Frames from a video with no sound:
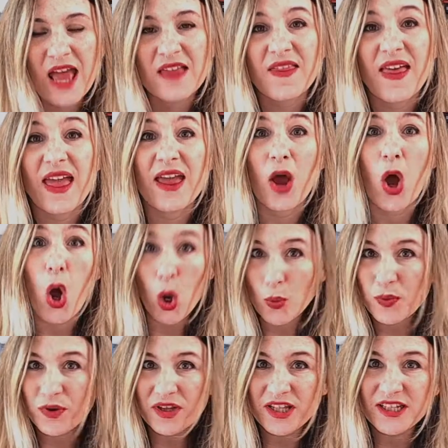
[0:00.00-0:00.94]
They
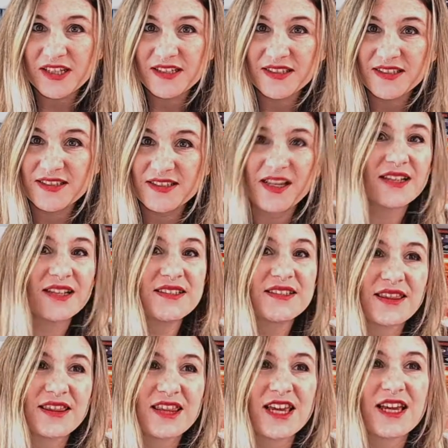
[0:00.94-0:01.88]
openly discuss
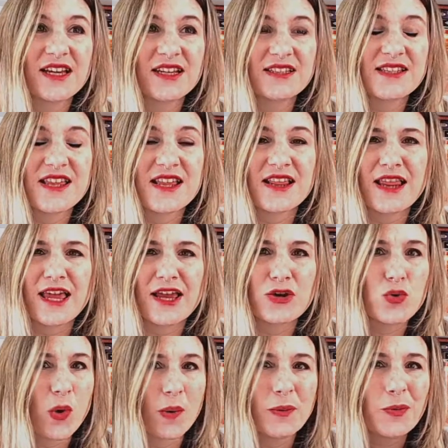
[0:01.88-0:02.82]
things that, like,
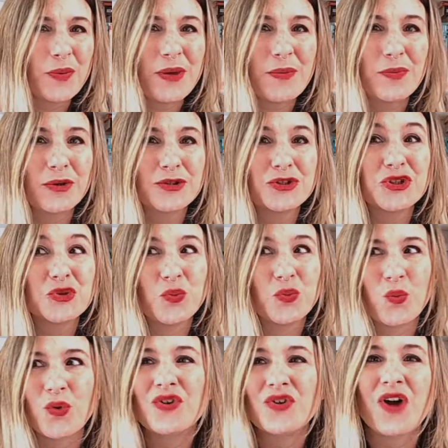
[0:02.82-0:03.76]
normal people just
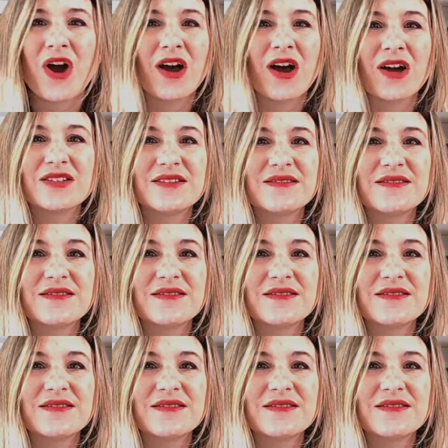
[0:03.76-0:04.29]
would not,